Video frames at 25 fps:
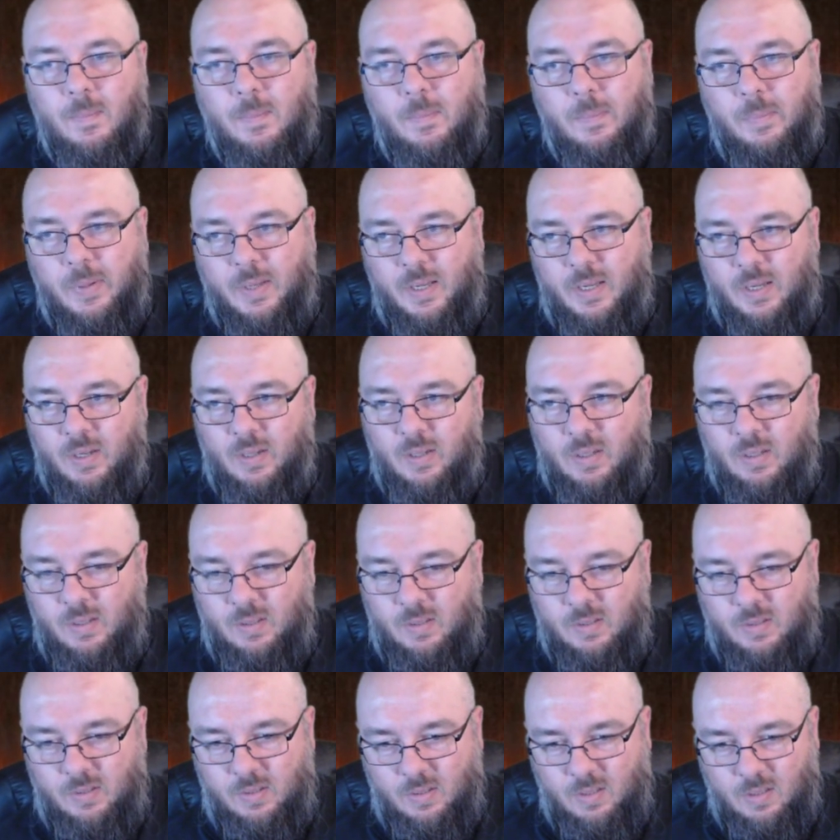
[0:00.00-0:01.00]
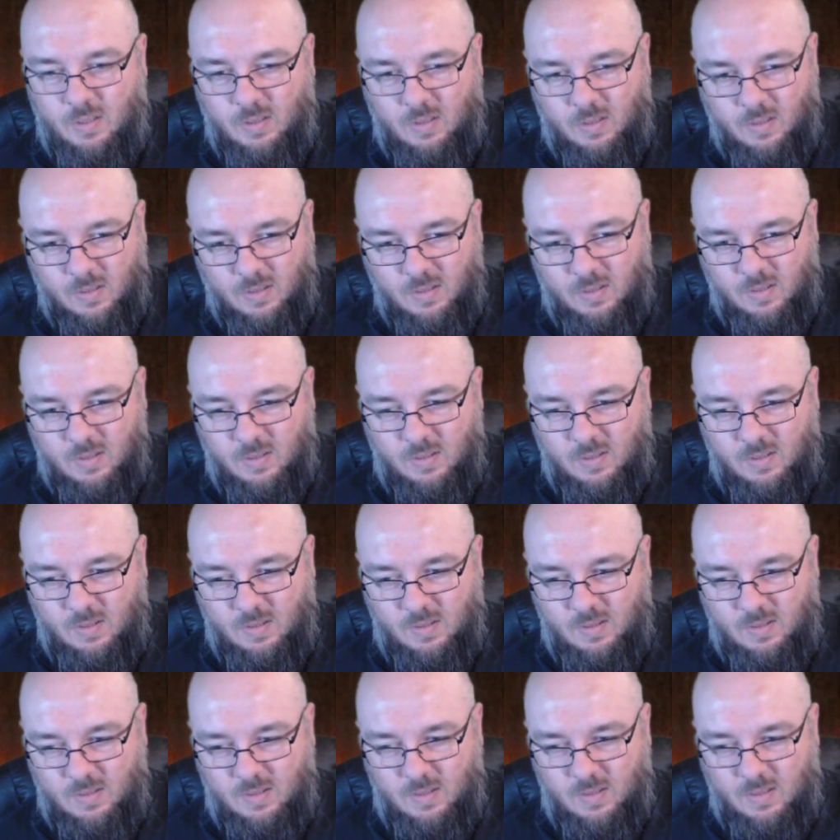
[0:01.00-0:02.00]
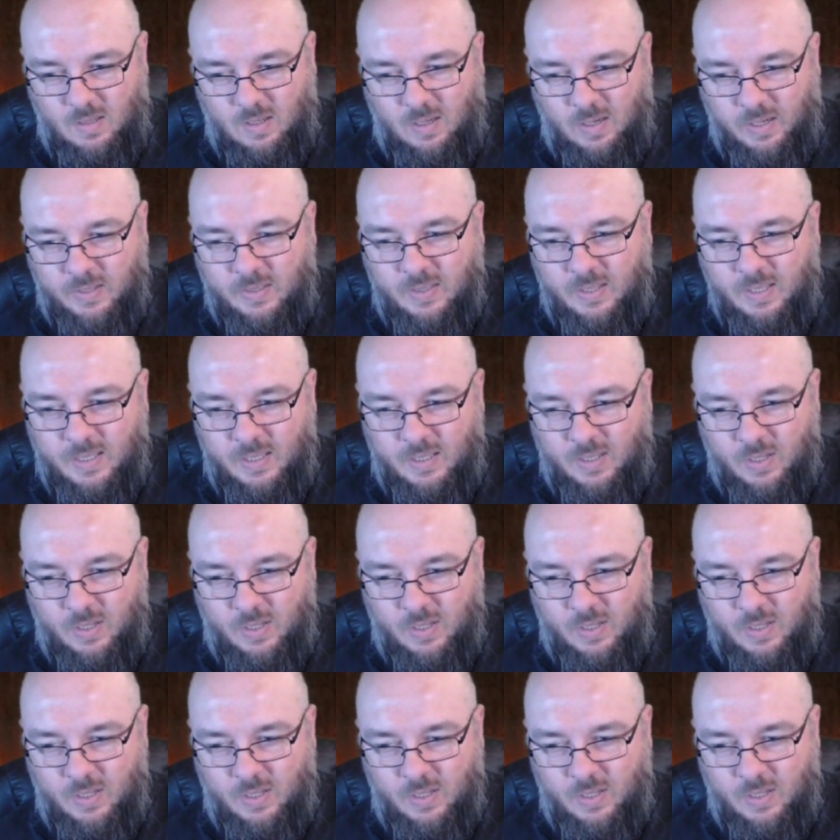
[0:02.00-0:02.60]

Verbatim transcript: because I think